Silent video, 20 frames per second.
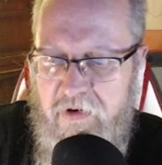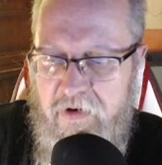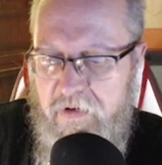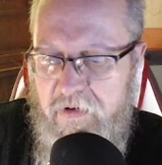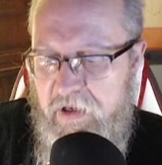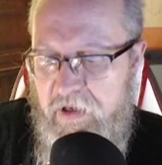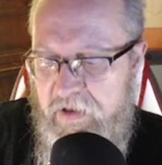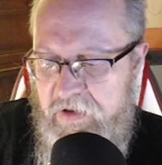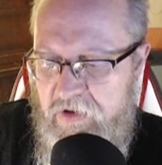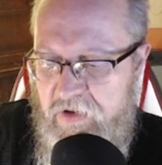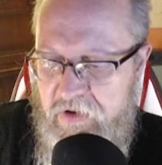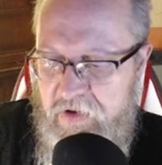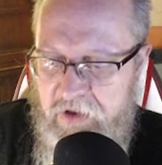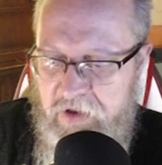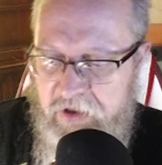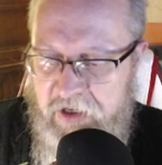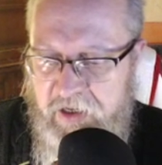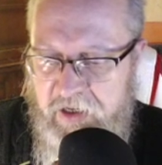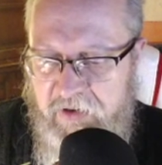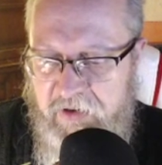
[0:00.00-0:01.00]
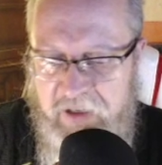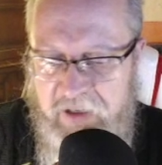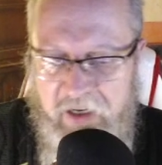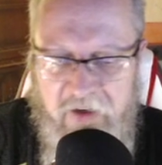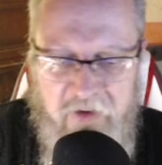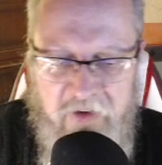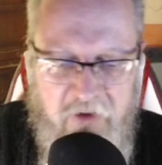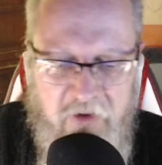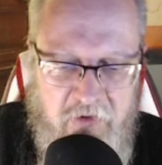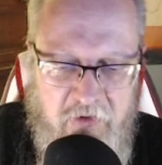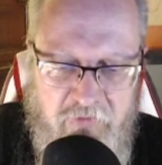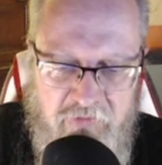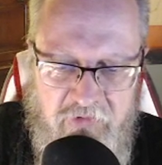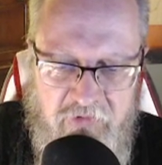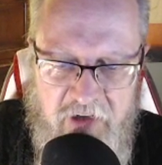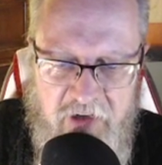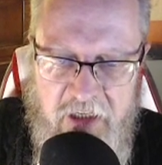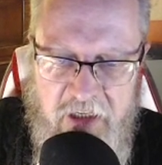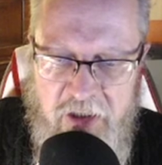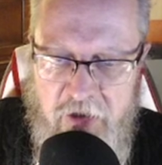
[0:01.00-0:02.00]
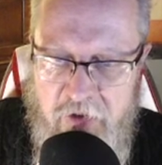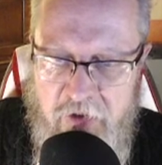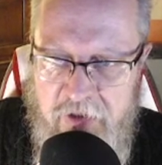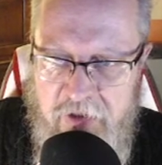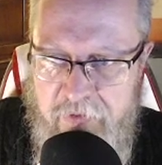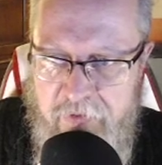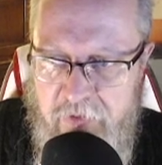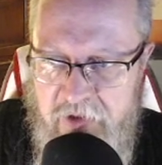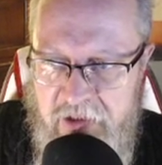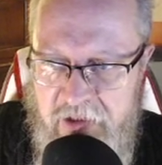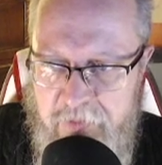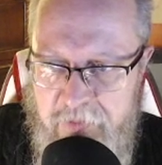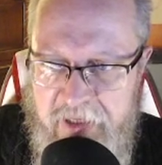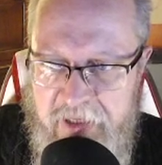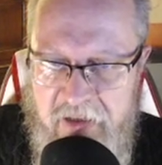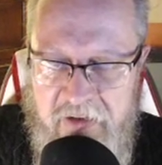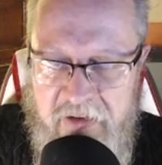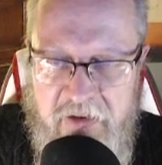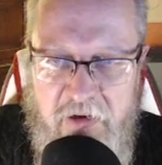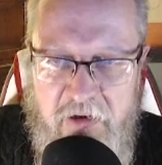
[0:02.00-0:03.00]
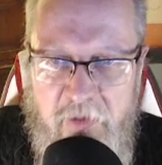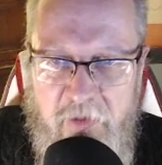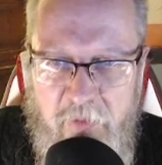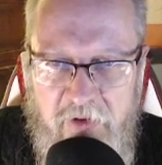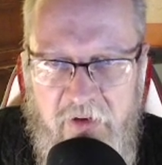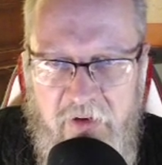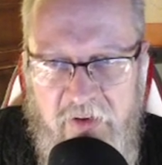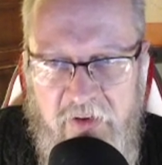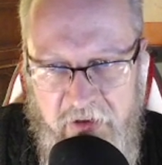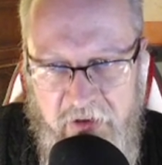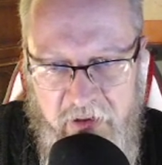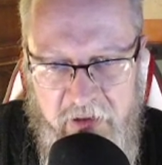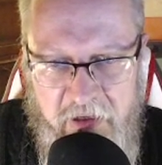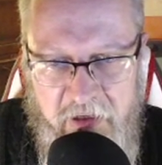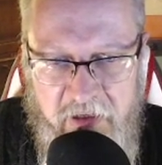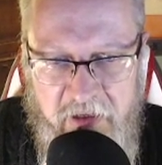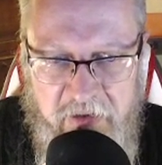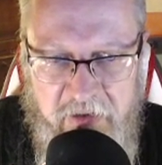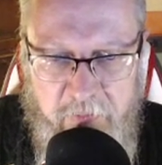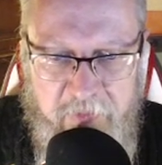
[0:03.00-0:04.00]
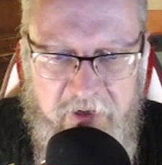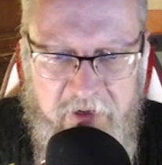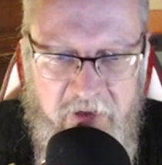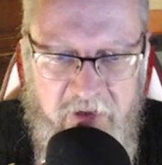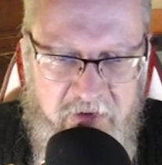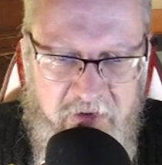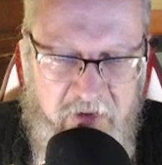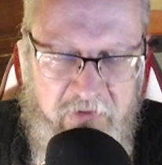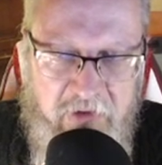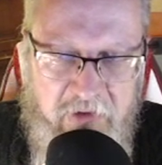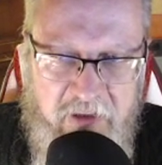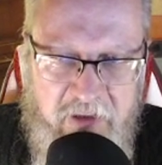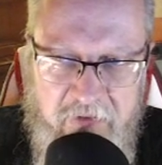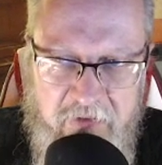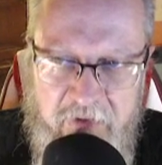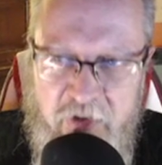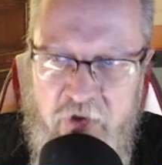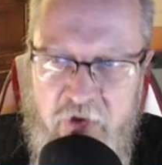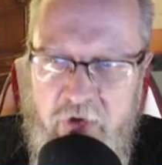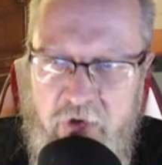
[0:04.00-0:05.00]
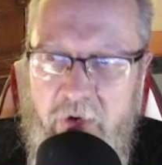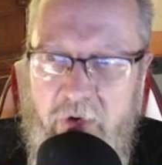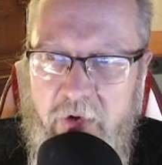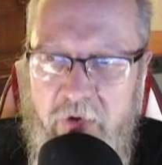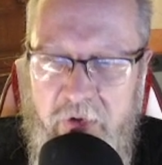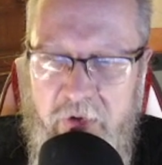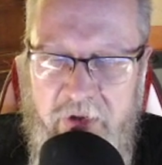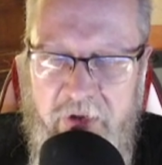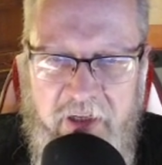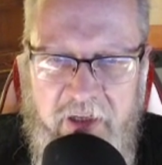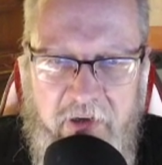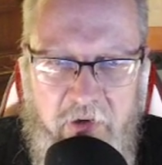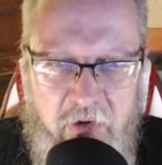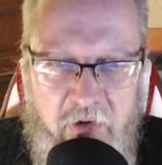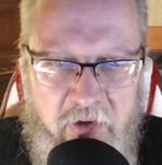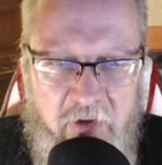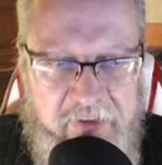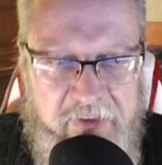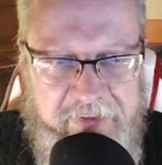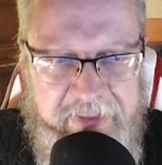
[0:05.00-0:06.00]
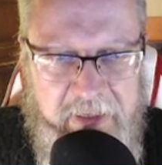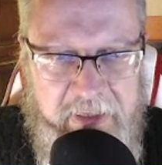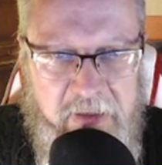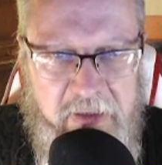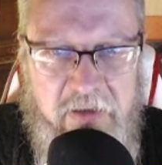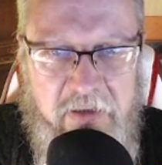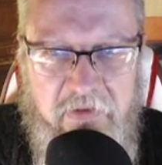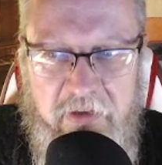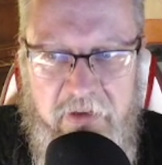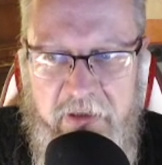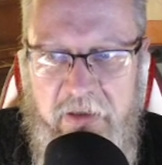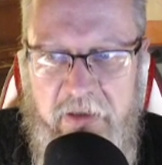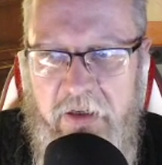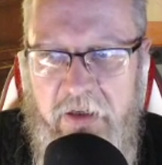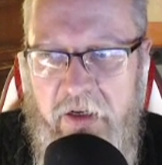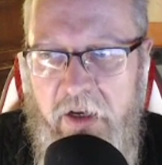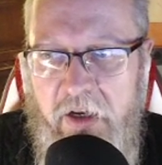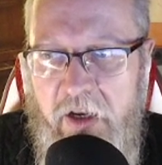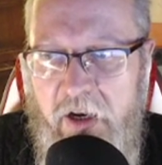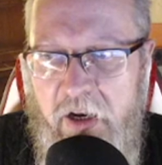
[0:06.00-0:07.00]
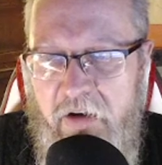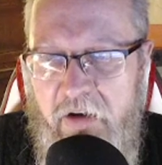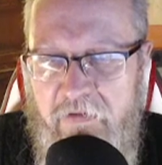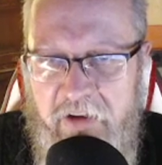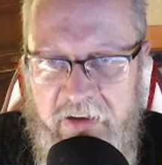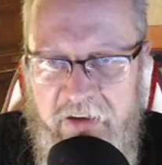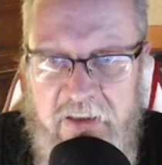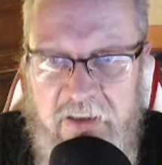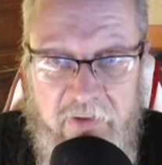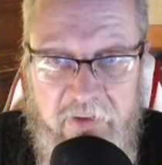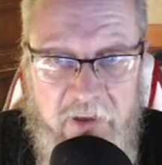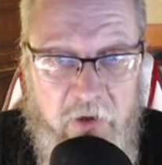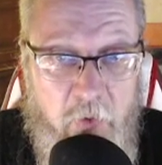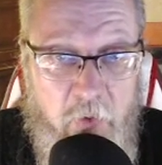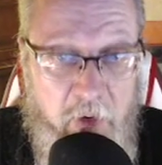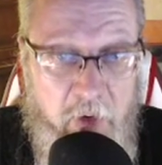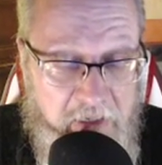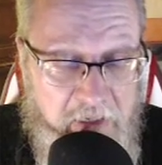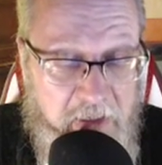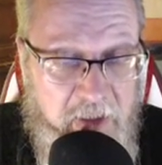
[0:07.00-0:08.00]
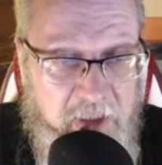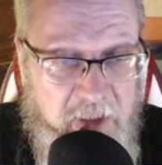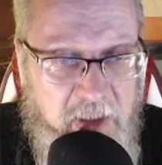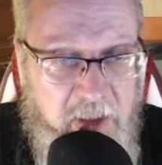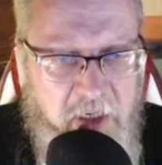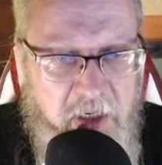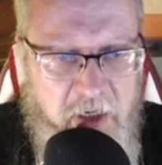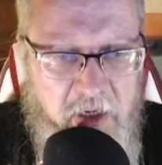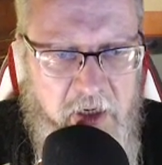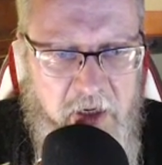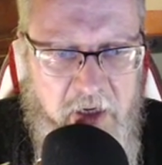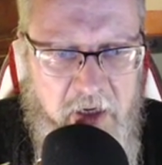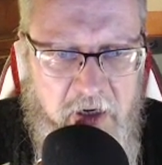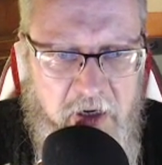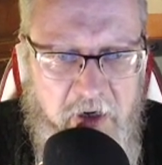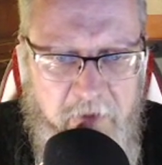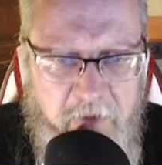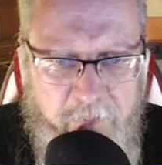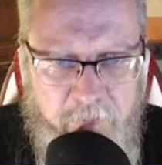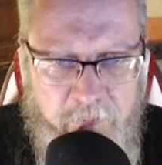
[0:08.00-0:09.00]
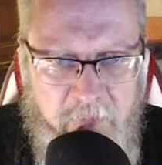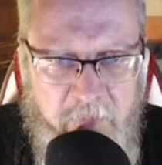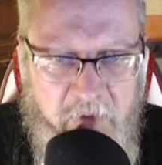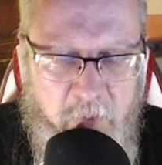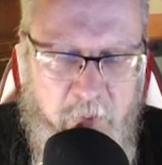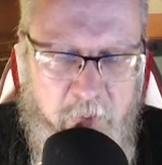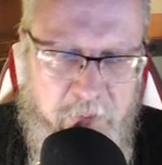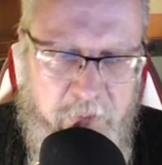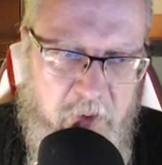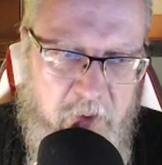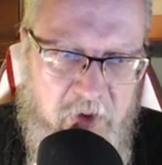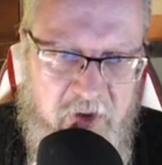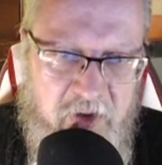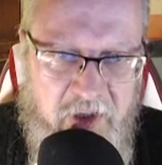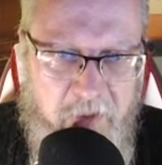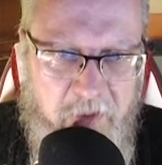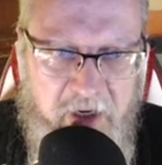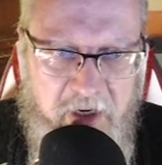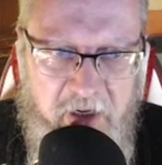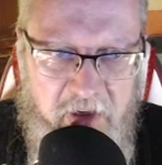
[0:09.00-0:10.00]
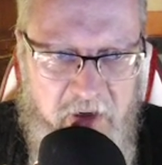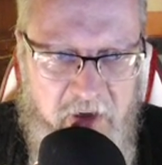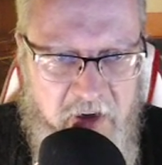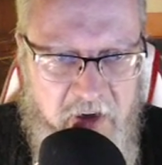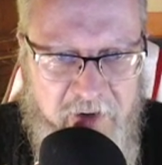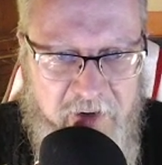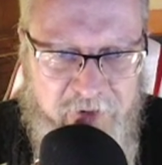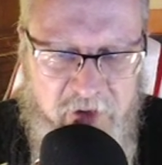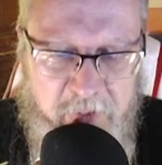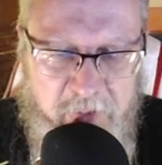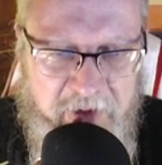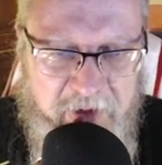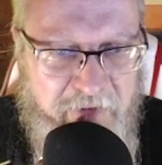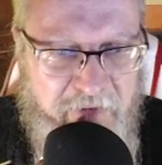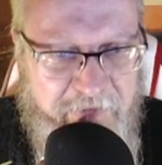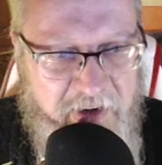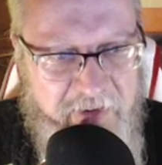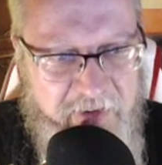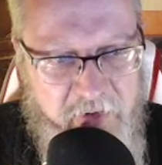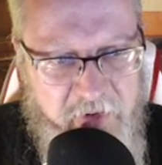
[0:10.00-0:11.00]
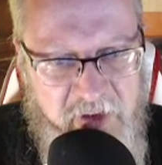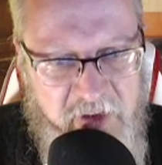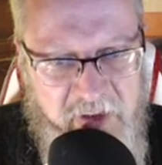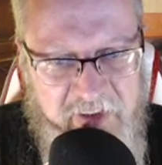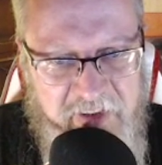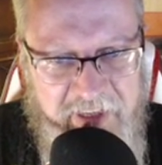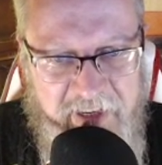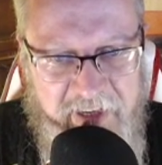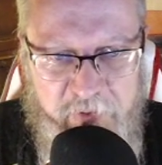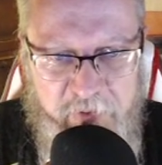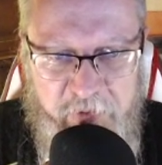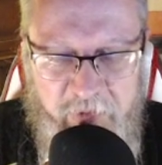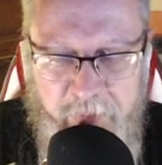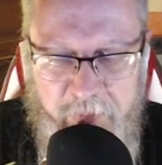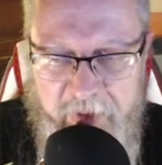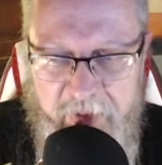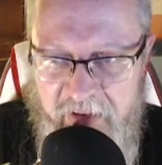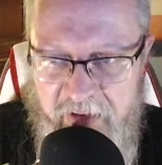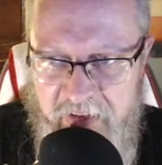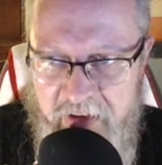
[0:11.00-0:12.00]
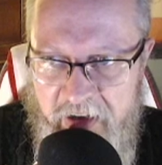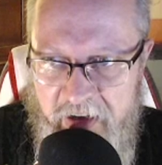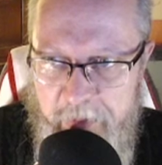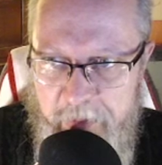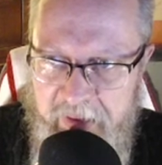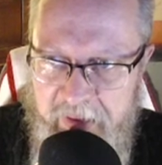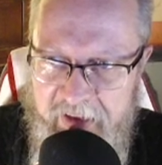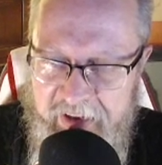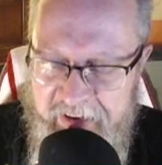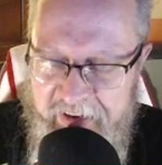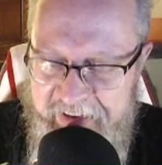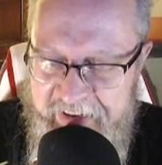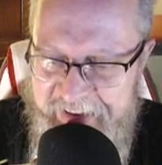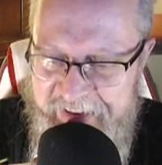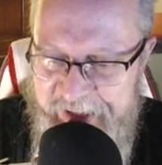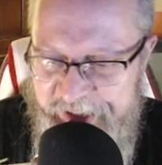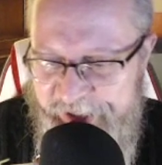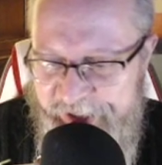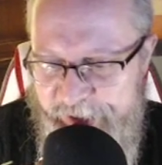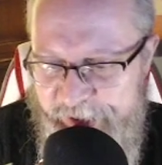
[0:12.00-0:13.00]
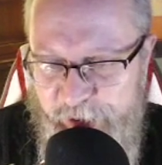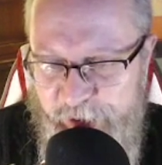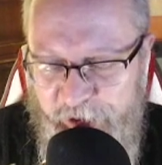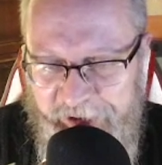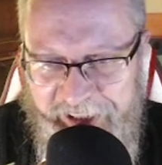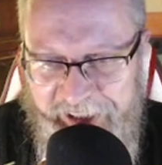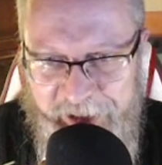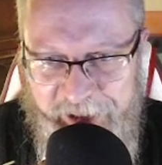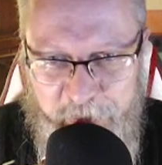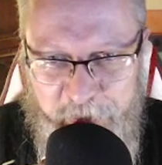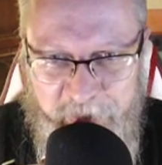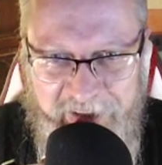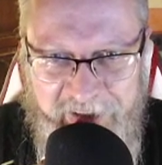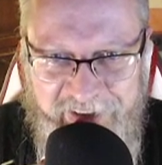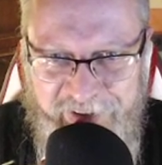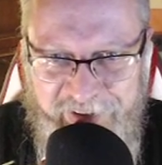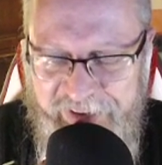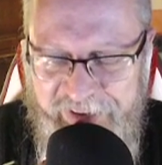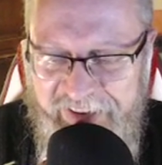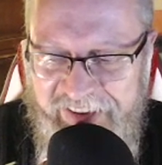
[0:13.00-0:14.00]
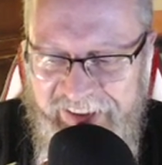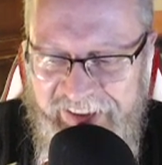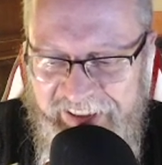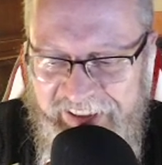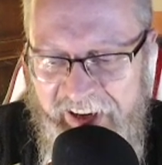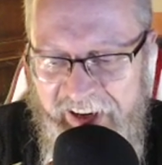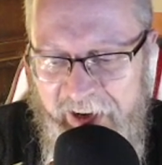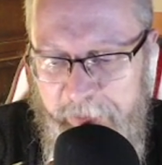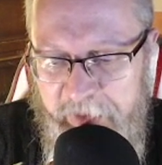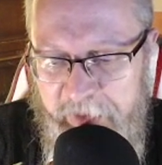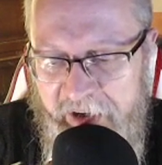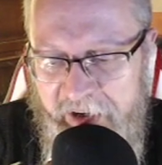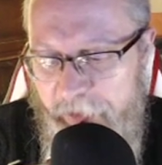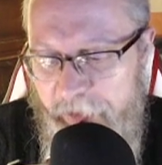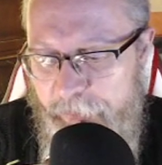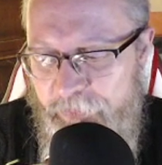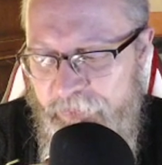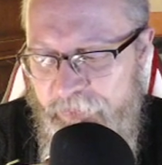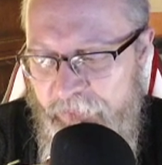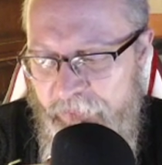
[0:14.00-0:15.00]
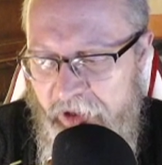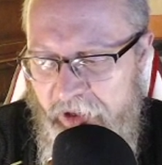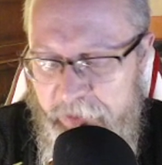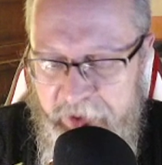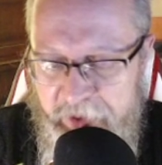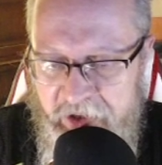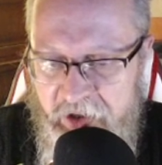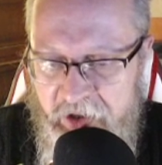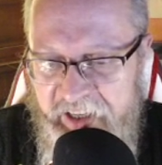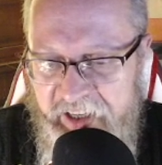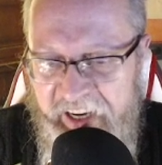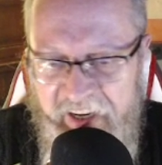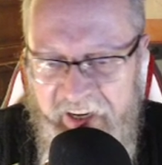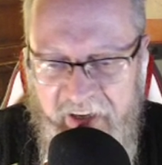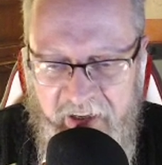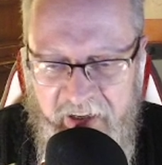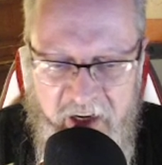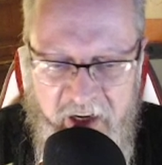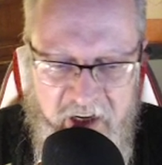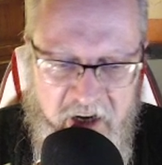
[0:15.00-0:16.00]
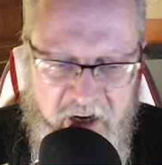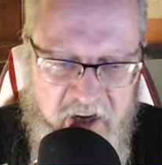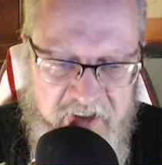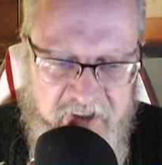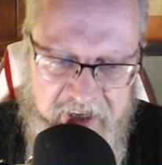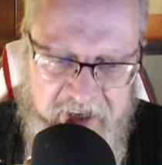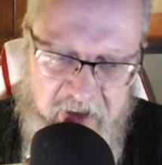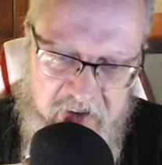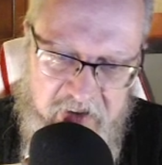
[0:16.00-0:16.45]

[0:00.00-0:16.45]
it's just the kind of text that's really useful to spend time with. It's only 13 pages. It's relatively short. You can get a good sense of it relatively quickly, by which I mean after about 5 or 6 hours of spending time with it. It's not that quick, obviously, but you can get a sense of the